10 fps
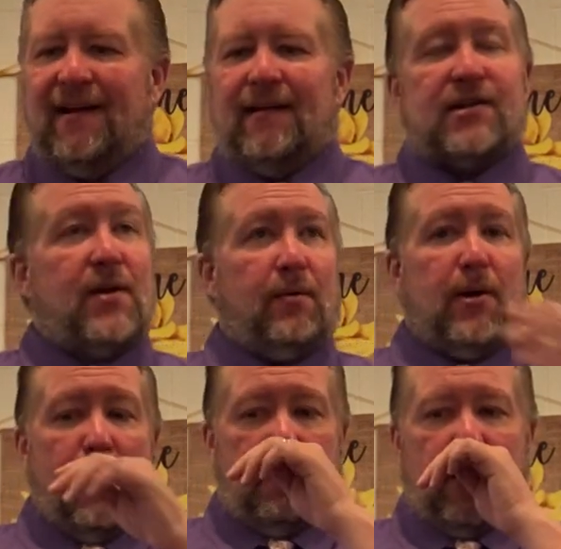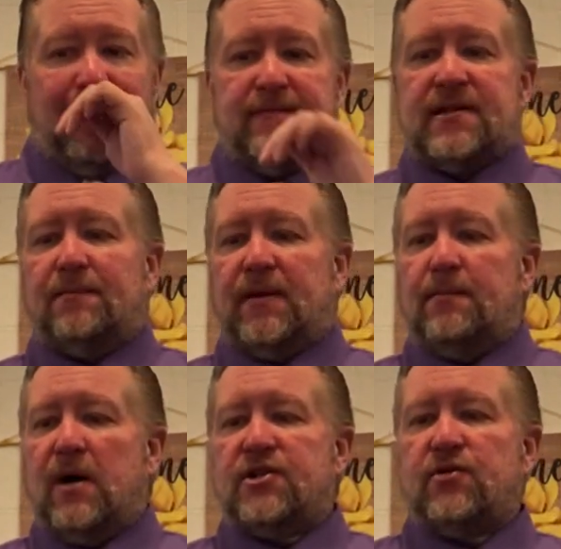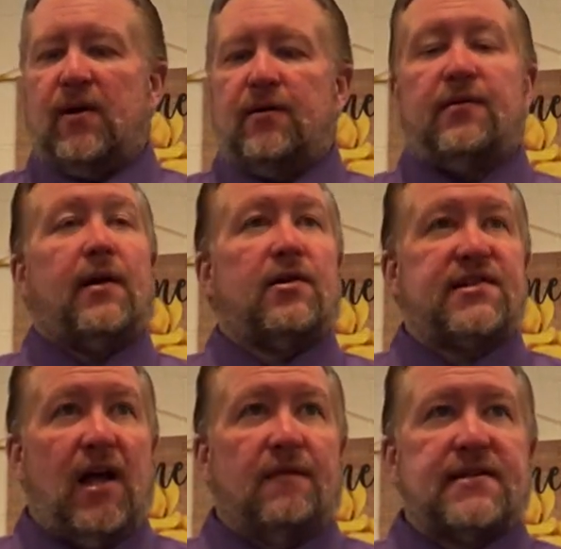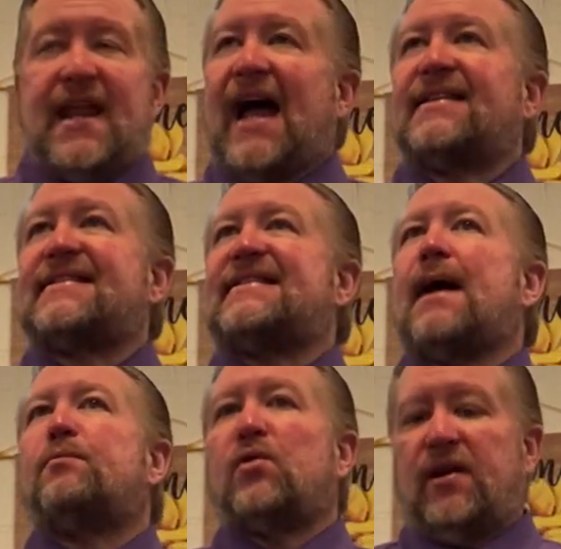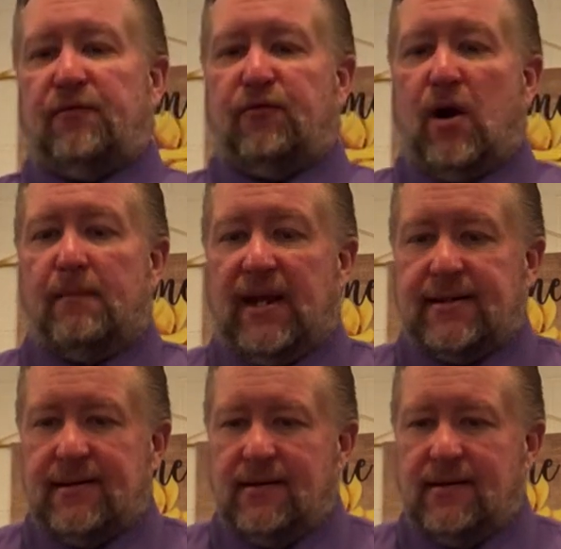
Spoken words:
That's right, we're all part of something much greater than ourselves, not separate from it.